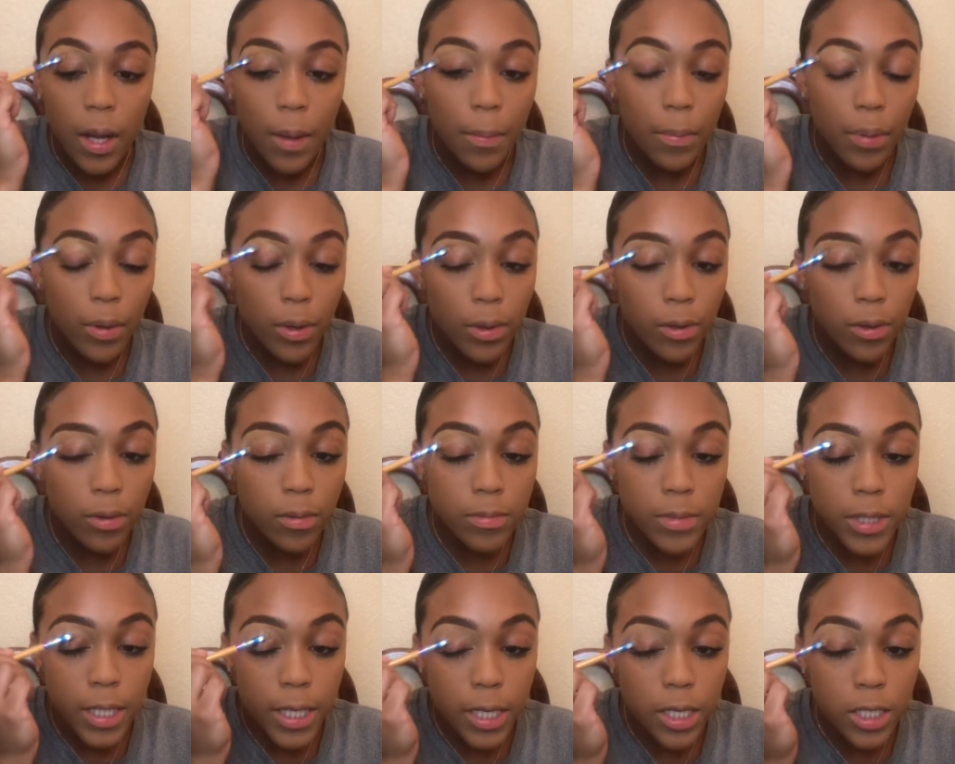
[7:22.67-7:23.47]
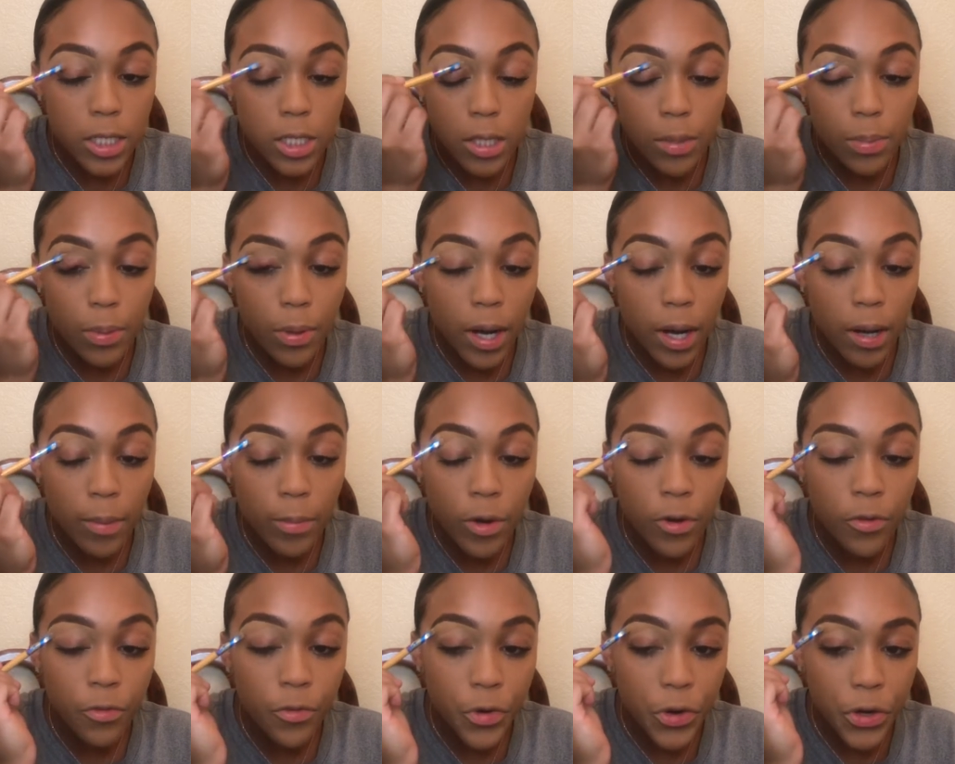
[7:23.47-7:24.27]
boom, there's your
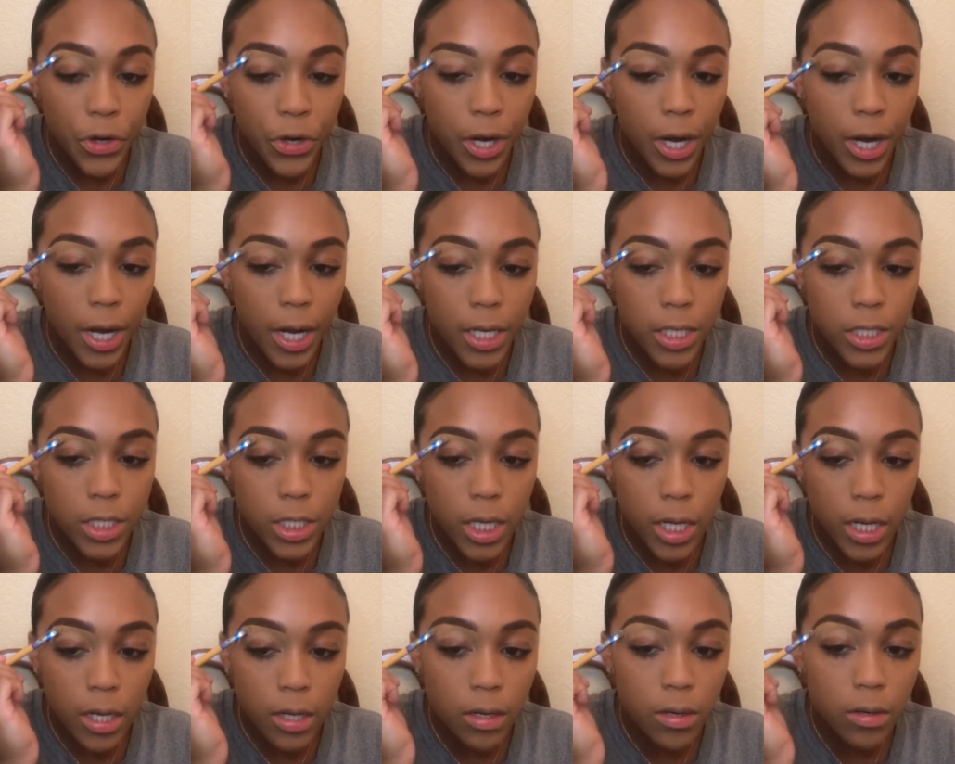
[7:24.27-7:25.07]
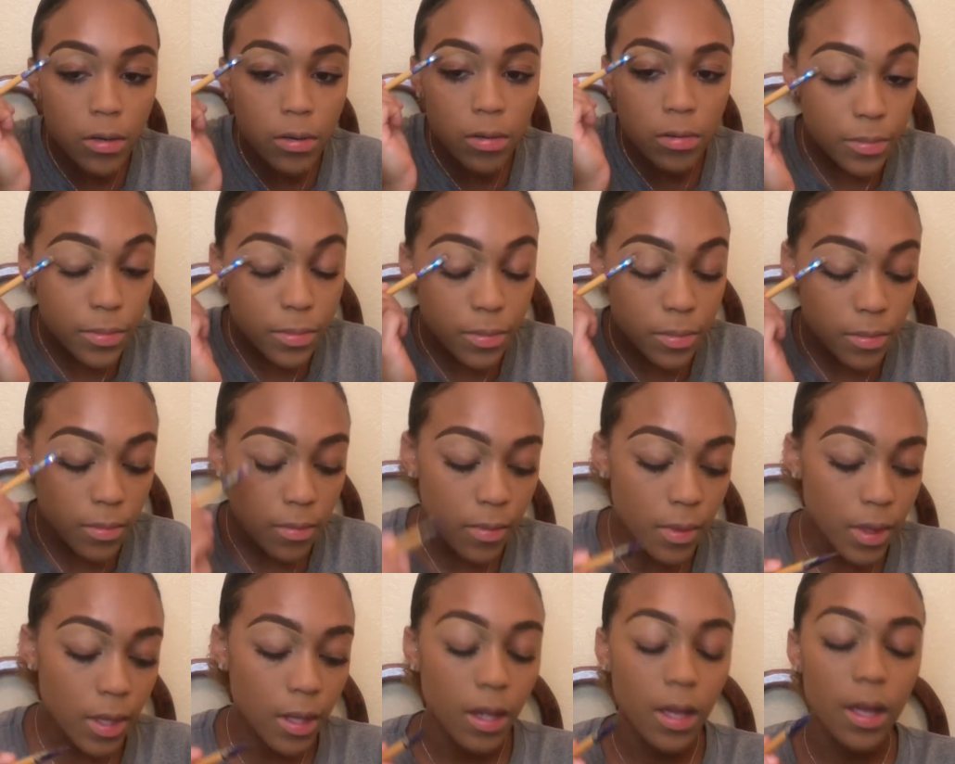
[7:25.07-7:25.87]
primer for your eyeshadow.
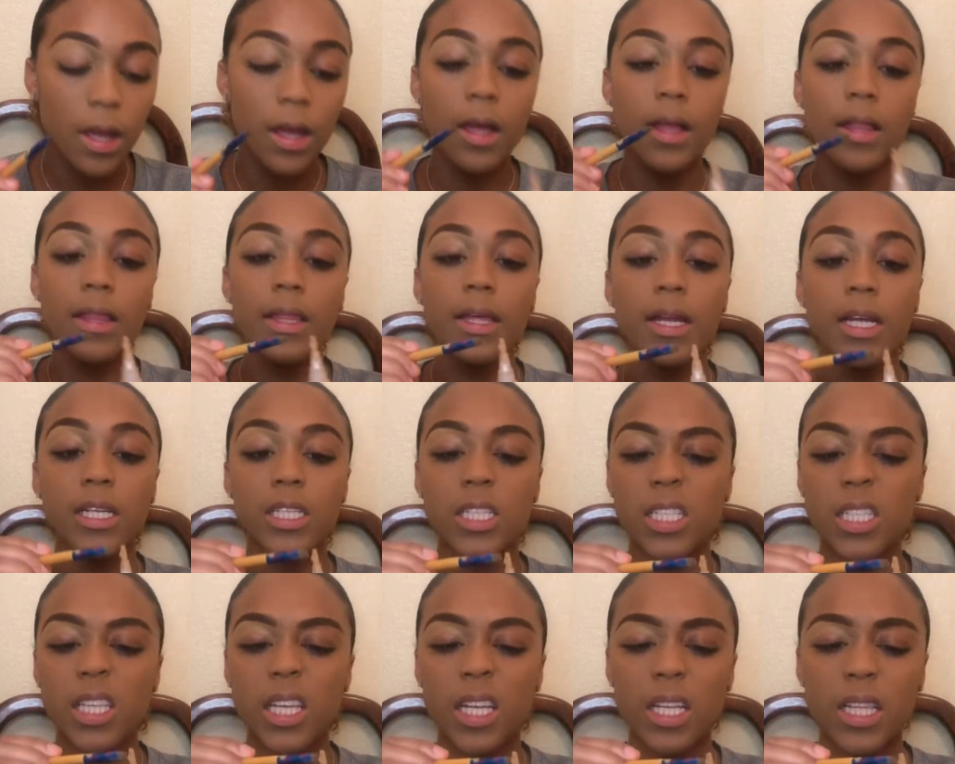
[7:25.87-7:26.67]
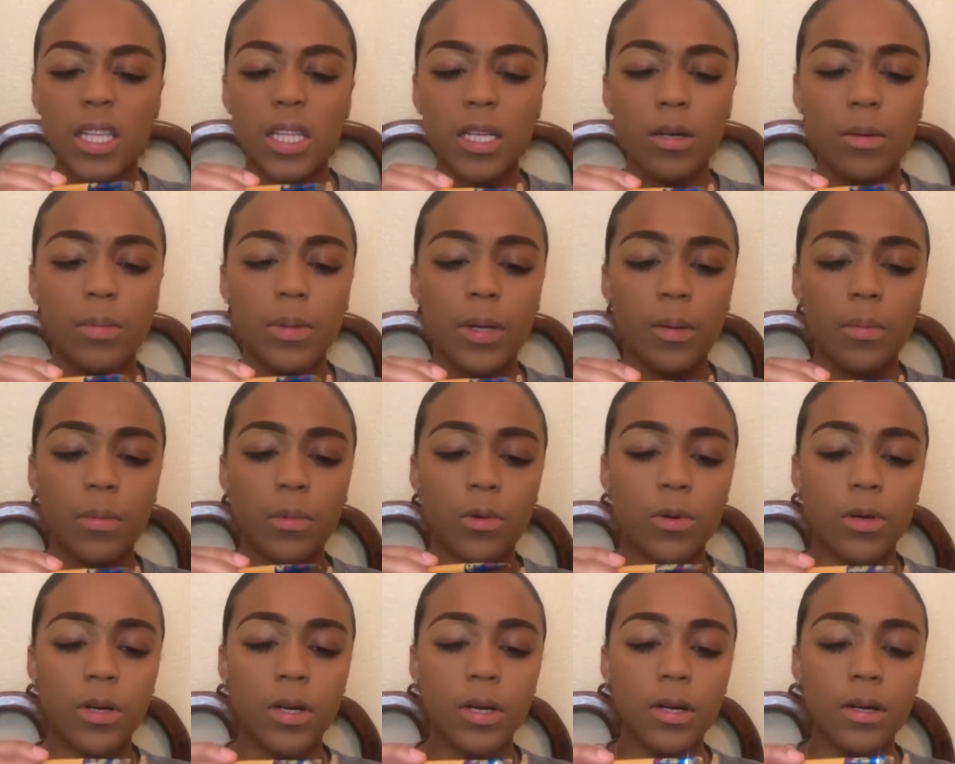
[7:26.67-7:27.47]
Then I just get a little bit
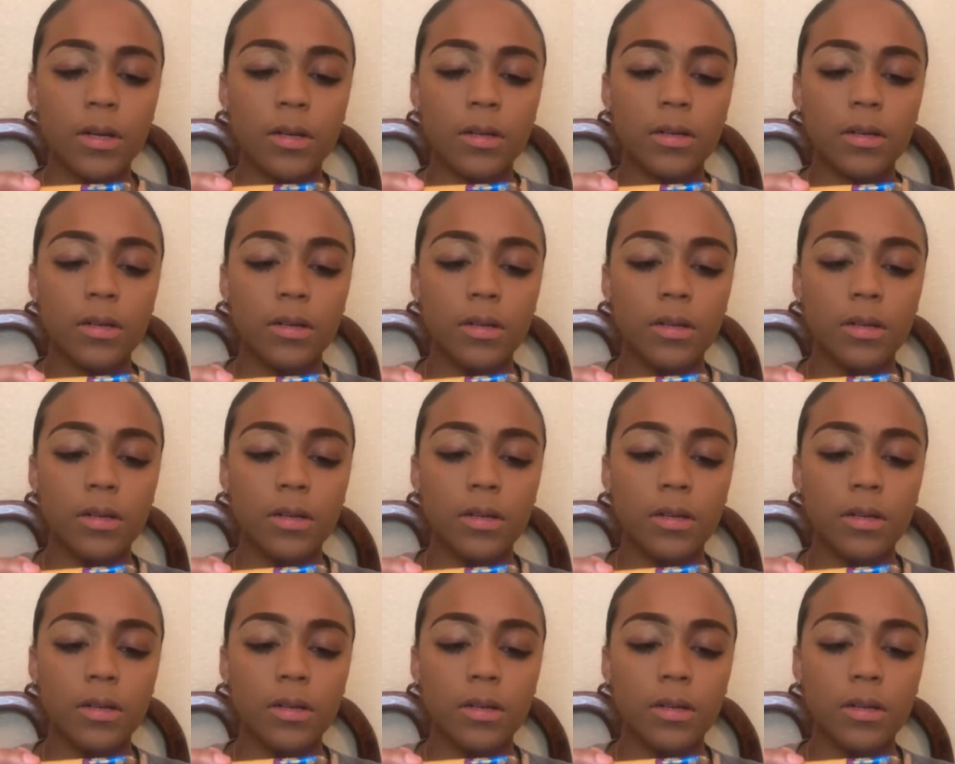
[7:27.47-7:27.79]
more.